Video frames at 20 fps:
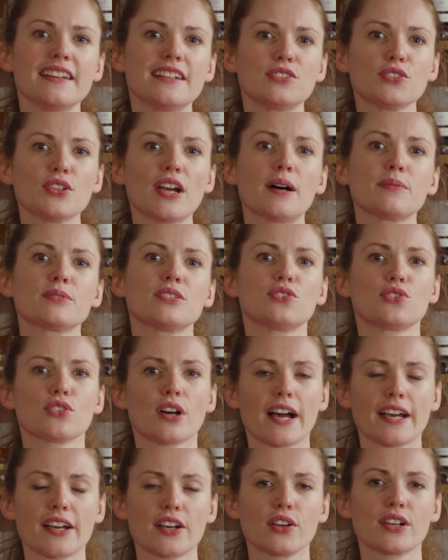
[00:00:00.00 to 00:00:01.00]
They do help to
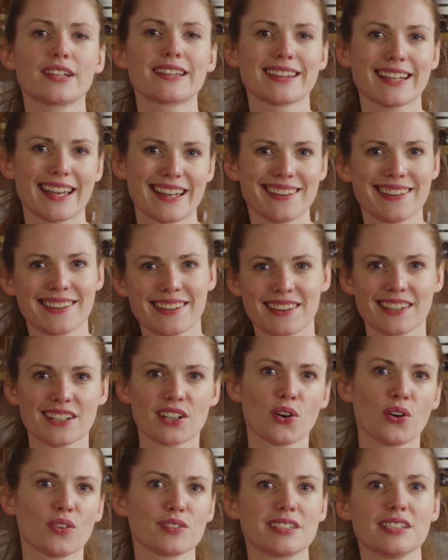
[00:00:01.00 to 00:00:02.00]
dry out and lengthen the
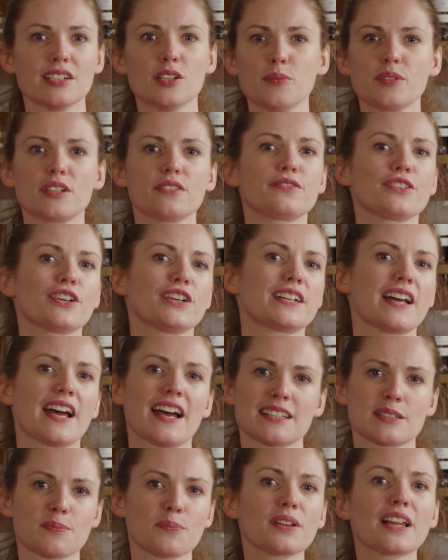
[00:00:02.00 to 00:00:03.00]
cocktail, but Averna
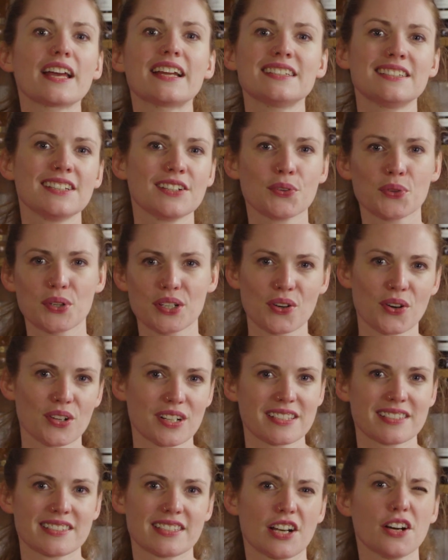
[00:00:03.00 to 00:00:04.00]
has plenty going
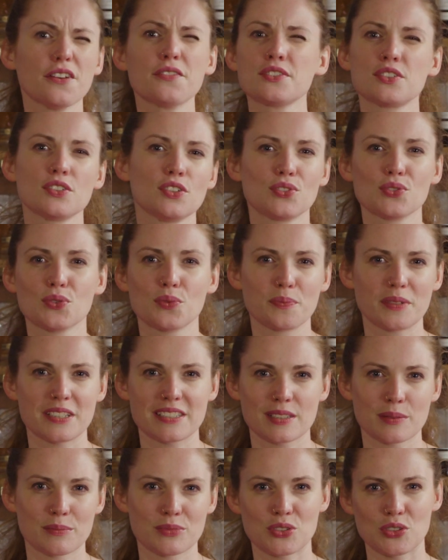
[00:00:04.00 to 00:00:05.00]
on itself, so you don't
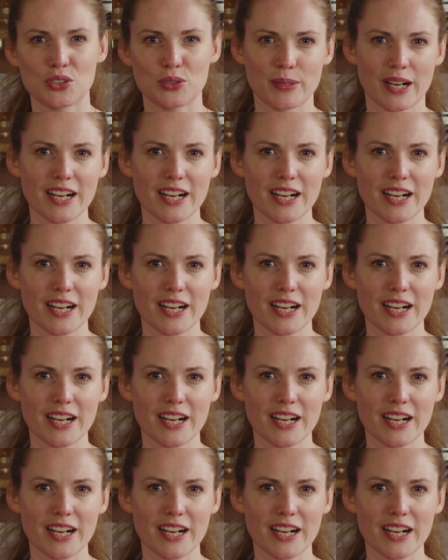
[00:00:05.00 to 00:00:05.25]
miss them too